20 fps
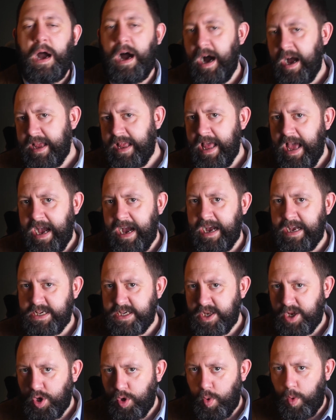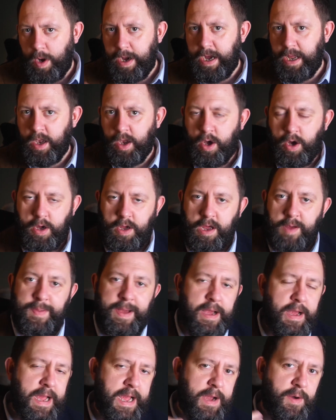I get asked quite a lot
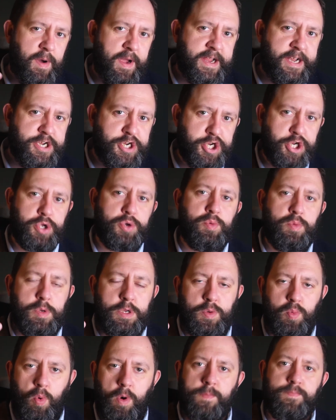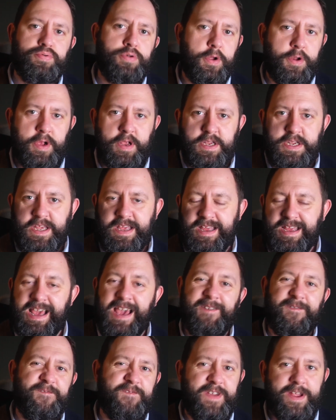about how I choose what products
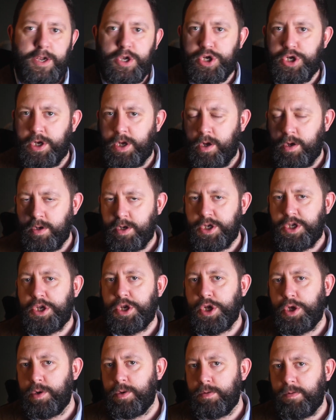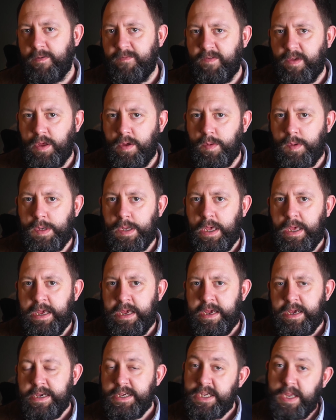get featured on Stu's reviews.
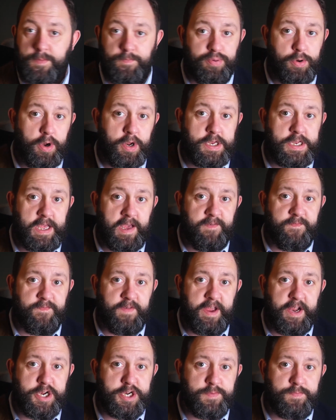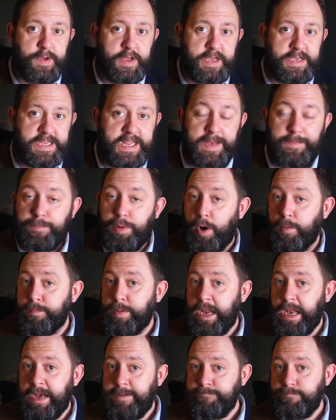Some products get featured because they're
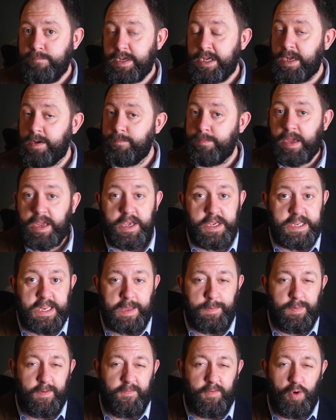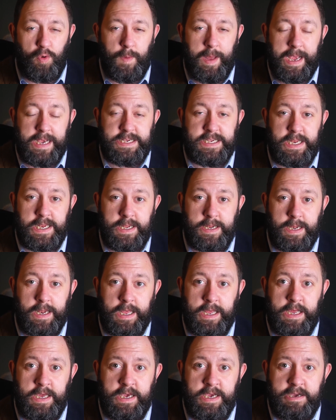popular, some because they perform
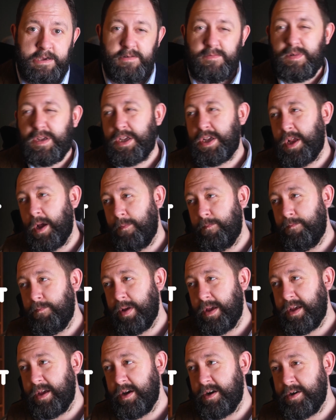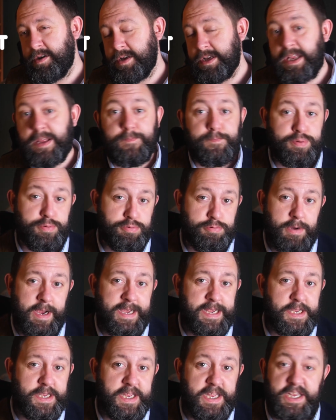excellently, some because the
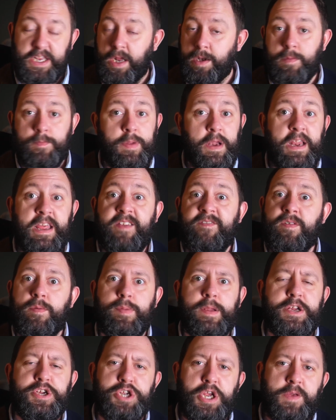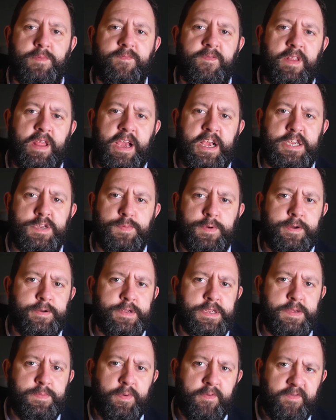price is unbelievably cheap for the
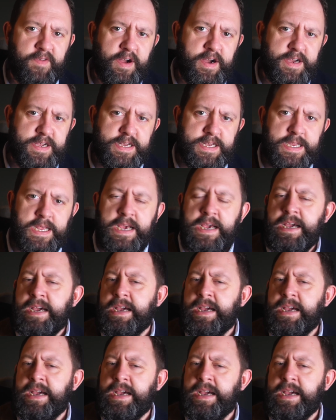experience it provides.